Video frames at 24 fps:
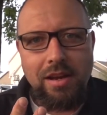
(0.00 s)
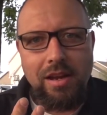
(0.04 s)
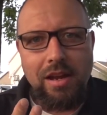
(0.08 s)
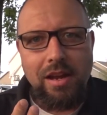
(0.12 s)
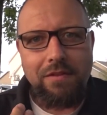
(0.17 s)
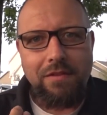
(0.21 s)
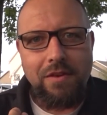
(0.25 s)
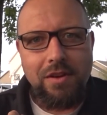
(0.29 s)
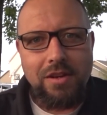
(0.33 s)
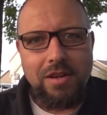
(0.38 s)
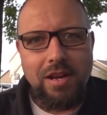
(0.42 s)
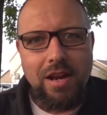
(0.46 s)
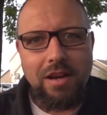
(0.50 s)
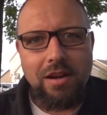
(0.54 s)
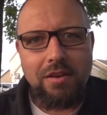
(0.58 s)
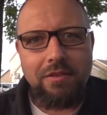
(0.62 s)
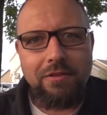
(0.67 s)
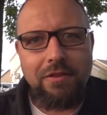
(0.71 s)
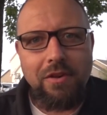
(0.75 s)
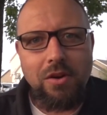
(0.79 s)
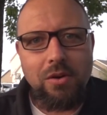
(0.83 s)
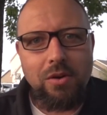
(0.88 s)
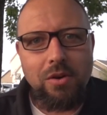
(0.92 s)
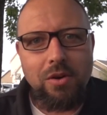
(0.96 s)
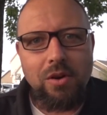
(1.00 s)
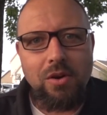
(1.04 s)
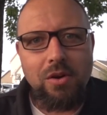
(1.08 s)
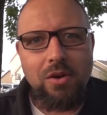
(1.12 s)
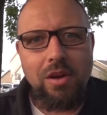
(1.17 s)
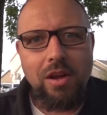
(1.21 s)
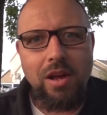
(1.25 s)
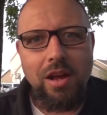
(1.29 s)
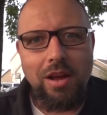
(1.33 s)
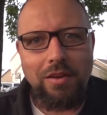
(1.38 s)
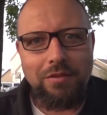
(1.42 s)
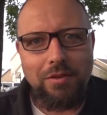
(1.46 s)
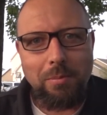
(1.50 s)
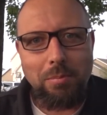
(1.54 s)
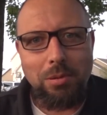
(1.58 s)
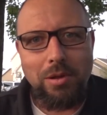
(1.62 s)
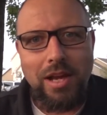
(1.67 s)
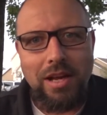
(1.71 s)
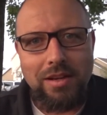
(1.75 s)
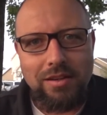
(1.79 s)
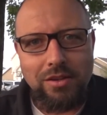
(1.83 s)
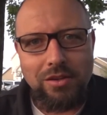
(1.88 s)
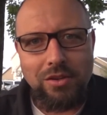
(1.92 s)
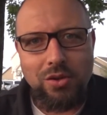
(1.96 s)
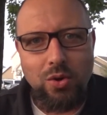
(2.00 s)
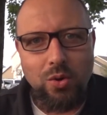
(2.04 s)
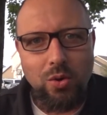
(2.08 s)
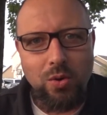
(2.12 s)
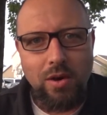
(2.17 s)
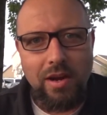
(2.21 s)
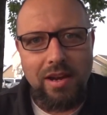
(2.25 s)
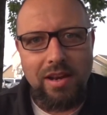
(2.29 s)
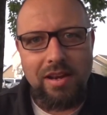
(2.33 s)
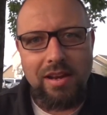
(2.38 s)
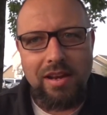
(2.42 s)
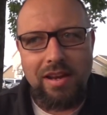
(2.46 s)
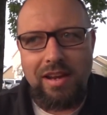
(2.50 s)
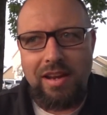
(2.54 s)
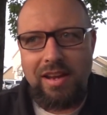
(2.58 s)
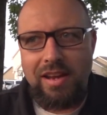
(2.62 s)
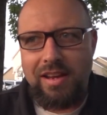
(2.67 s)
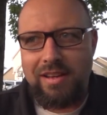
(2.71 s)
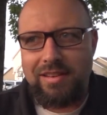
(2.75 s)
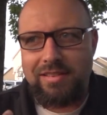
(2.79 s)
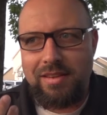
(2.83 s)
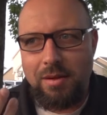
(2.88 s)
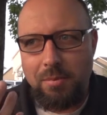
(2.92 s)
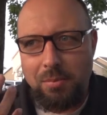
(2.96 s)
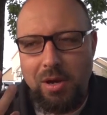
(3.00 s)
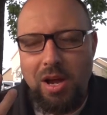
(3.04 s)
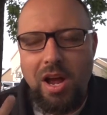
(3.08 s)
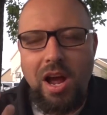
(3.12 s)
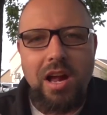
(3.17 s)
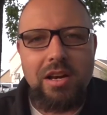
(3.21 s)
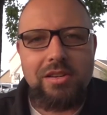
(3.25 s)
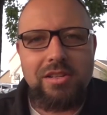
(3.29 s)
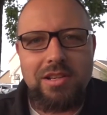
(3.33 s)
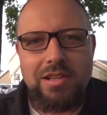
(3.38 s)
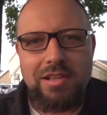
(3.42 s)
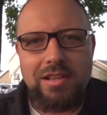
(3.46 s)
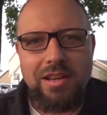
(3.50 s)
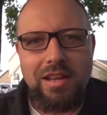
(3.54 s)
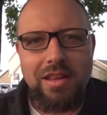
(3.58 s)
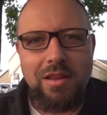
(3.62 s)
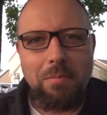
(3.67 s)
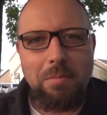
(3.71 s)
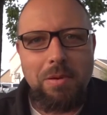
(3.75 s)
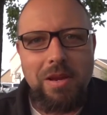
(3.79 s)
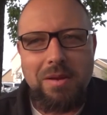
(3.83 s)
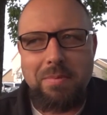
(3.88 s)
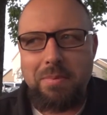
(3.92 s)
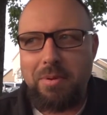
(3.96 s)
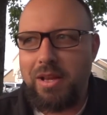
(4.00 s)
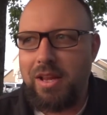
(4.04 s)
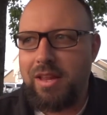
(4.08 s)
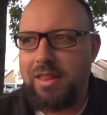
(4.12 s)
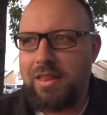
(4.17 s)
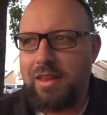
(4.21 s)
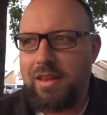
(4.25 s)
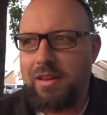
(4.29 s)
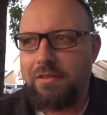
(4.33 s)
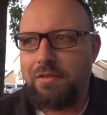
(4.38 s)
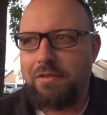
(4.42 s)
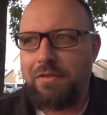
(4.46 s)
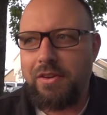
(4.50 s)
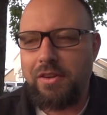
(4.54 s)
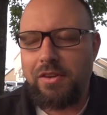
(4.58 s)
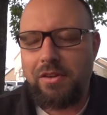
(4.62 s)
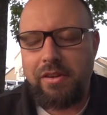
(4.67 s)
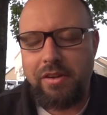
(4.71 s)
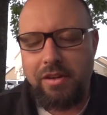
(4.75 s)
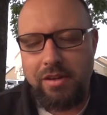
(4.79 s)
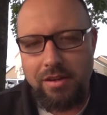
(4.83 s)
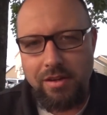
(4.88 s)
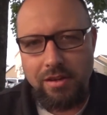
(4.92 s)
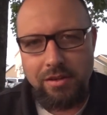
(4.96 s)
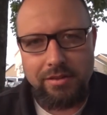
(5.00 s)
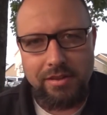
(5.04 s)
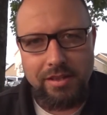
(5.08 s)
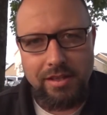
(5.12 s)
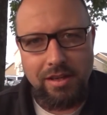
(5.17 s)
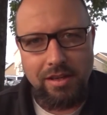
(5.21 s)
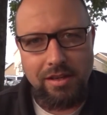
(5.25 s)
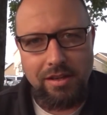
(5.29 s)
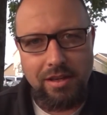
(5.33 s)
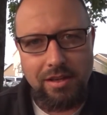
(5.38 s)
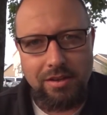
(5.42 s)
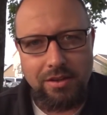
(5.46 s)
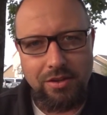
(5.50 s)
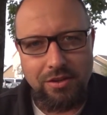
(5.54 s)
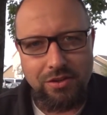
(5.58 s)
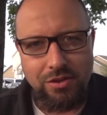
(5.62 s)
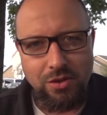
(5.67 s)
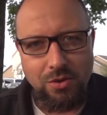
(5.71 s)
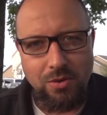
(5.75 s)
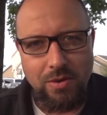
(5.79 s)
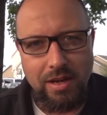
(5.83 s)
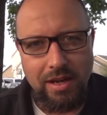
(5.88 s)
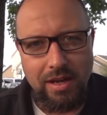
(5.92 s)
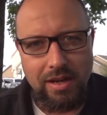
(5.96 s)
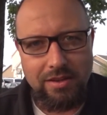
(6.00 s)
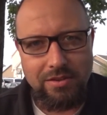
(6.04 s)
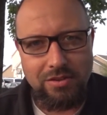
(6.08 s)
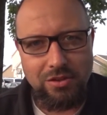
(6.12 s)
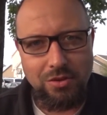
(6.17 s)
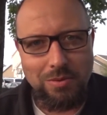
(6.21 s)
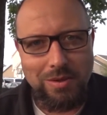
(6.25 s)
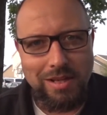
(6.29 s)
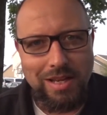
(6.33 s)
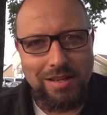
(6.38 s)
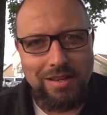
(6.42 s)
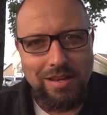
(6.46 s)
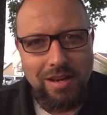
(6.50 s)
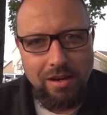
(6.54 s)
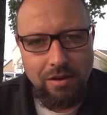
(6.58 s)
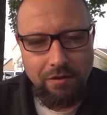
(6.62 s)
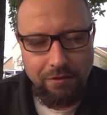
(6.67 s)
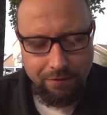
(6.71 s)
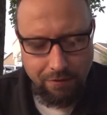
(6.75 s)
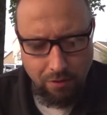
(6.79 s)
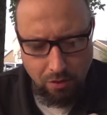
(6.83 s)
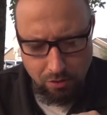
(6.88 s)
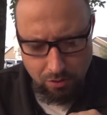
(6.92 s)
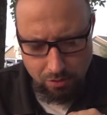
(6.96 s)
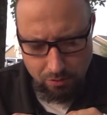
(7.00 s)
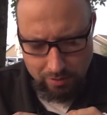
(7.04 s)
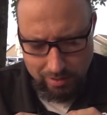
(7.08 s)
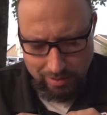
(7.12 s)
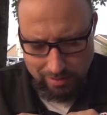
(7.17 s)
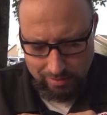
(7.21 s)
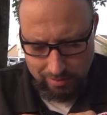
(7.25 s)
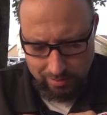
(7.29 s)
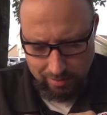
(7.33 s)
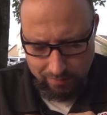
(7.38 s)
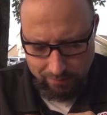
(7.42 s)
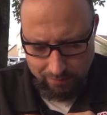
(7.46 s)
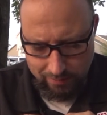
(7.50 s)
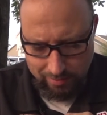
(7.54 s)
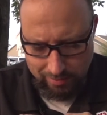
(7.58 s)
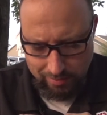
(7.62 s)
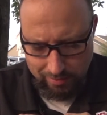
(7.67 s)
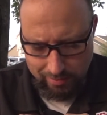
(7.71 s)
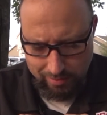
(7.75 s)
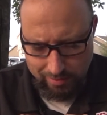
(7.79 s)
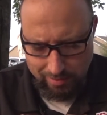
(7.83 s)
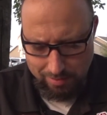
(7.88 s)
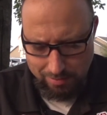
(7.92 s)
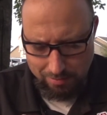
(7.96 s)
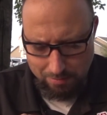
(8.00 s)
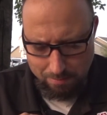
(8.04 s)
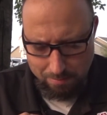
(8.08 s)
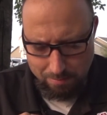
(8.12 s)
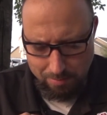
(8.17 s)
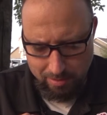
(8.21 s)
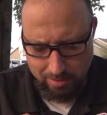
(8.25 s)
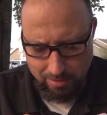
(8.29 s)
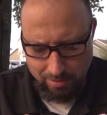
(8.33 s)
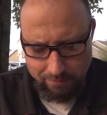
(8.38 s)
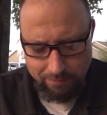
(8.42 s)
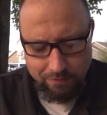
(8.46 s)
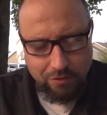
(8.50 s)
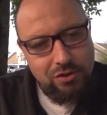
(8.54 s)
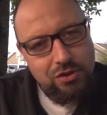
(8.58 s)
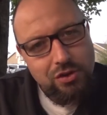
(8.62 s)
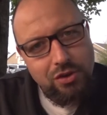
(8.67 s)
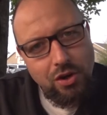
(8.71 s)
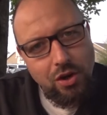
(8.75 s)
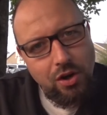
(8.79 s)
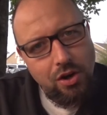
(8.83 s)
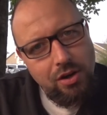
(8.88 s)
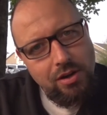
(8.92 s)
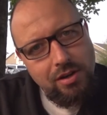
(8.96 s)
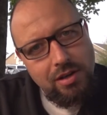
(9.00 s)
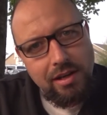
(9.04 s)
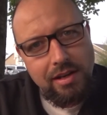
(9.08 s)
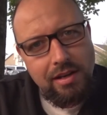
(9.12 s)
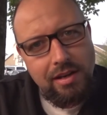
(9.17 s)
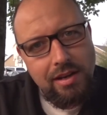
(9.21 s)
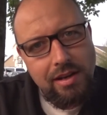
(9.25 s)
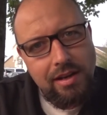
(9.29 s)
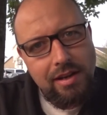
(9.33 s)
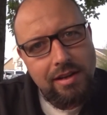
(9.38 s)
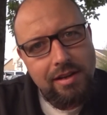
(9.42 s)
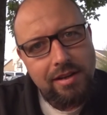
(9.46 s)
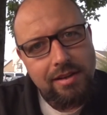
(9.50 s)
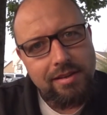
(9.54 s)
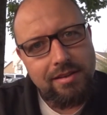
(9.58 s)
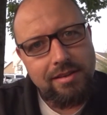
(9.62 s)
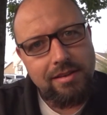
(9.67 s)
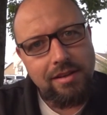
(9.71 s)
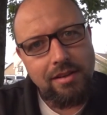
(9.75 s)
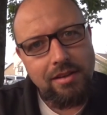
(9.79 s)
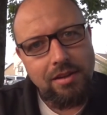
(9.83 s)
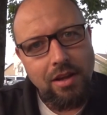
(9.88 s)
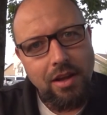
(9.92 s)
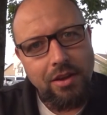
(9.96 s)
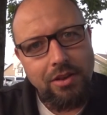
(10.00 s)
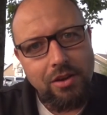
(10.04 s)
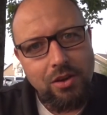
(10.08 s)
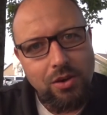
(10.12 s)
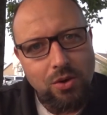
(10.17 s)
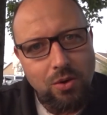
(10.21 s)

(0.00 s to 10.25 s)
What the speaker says: If you take a photo of a planted coin, subconsciously the people I think feel guilty that they're doing it, so when they take a photo they leave a little bit of dirt still on the